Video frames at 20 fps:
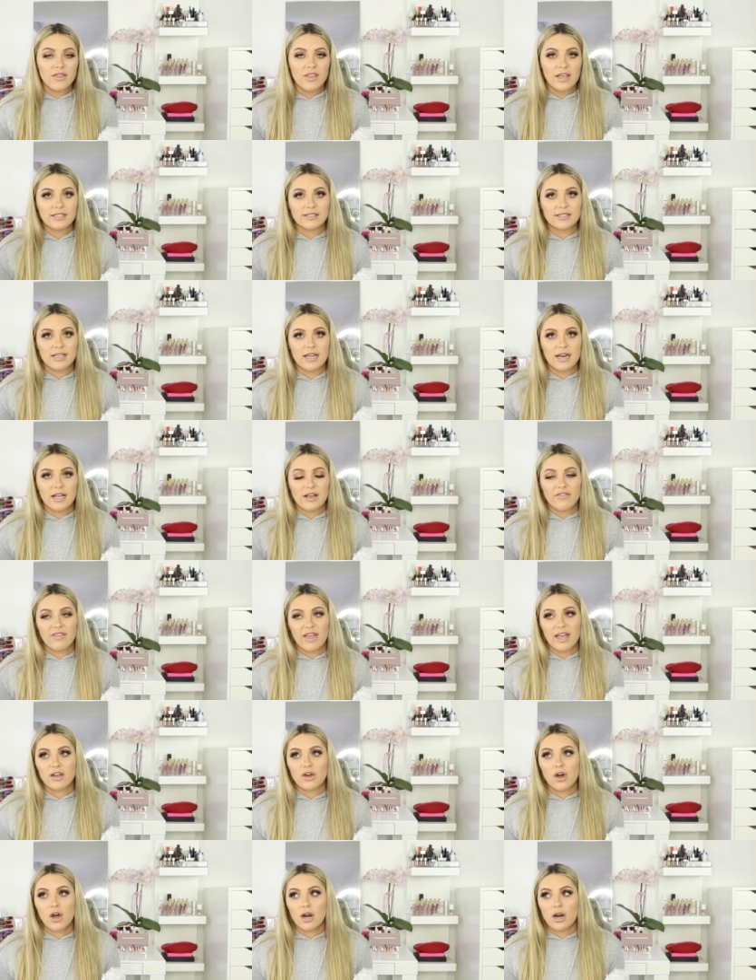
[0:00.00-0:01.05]
Things that if
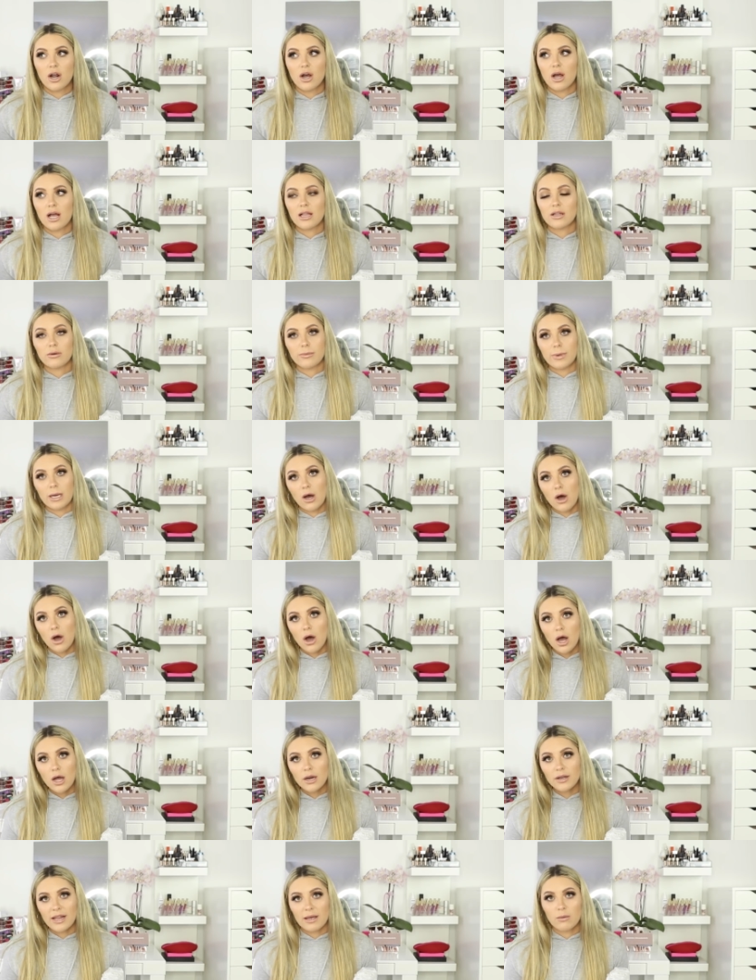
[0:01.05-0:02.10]
they got a little bit
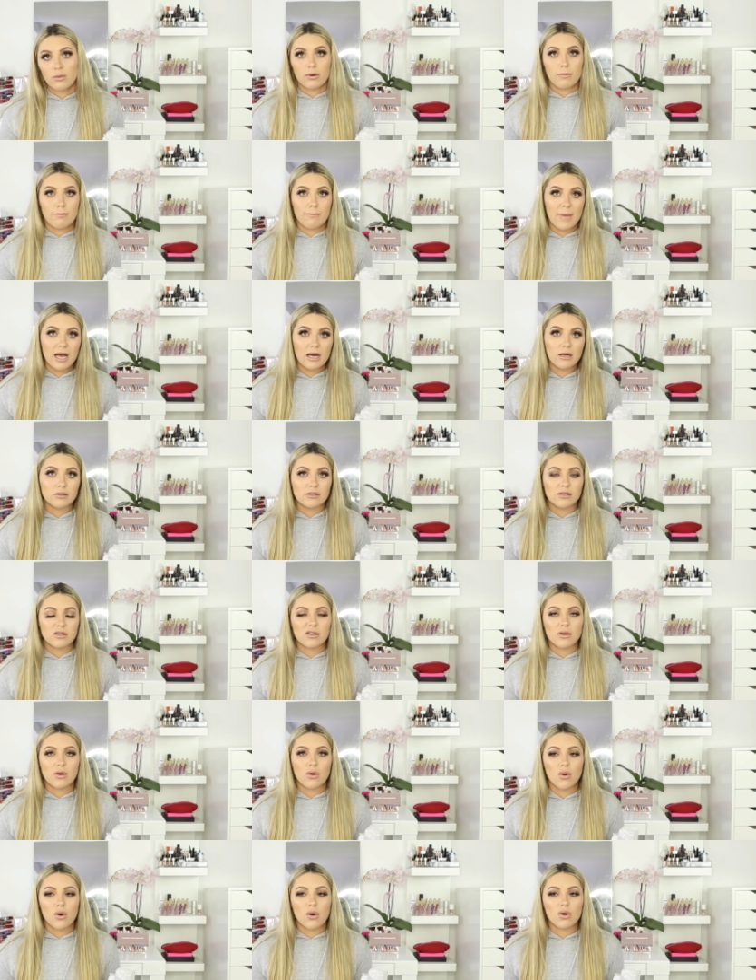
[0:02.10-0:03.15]
hot, they wouldn't melt
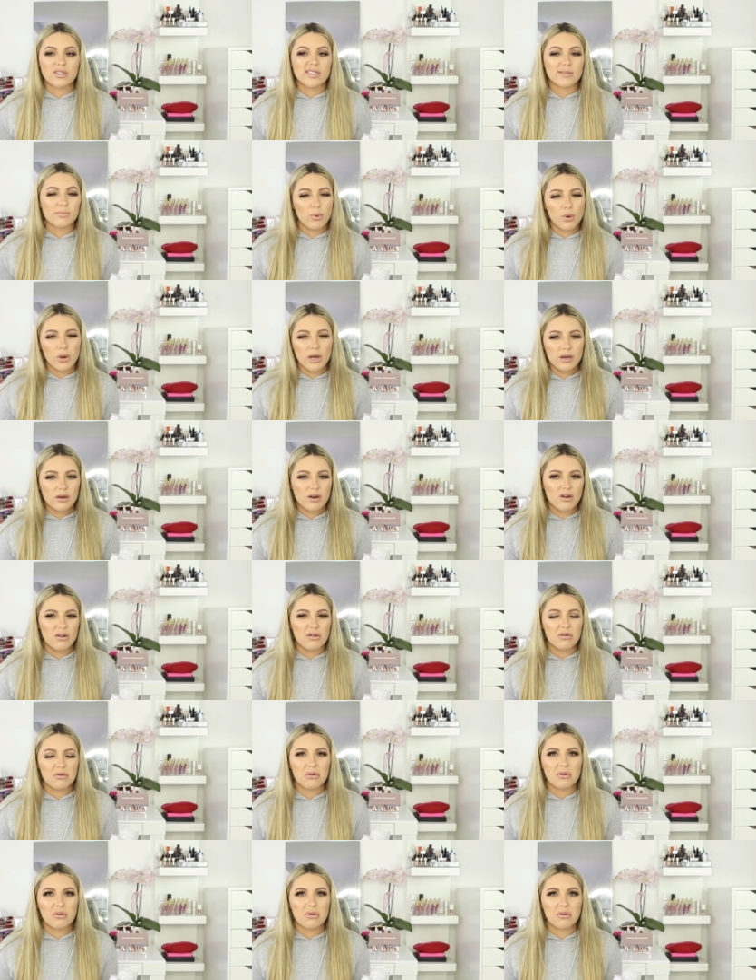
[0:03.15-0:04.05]
or spoil